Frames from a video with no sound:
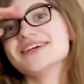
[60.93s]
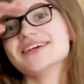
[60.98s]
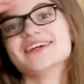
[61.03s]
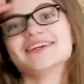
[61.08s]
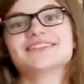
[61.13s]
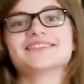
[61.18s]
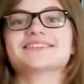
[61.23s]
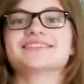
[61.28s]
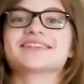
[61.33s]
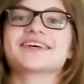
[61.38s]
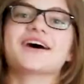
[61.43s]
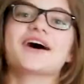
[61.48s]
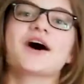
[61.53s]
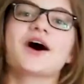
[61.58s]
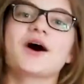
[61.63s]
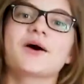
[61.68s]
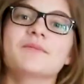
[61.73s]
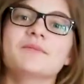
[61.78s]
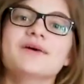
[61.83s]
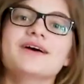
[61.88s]
It's
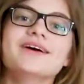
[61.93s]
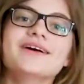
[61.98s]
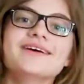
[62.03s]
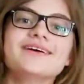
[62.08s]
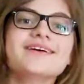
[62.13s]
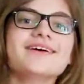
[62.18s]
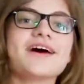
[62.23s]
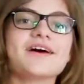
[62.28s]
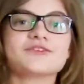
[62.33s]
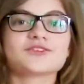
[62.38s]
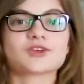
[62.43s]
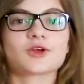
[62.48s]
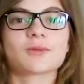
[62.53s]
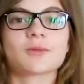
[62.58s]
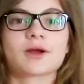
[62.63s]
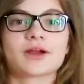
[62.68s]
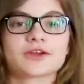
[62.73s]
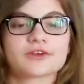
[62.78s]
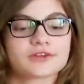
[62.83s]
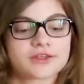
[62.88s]
um, F-sharp
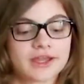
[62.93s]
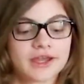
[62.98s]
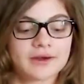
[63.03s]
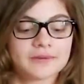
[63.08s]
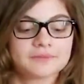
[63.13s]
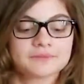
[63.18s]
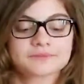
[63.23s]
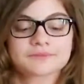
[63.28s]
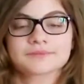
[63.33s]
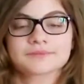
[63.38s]
minor, yeah.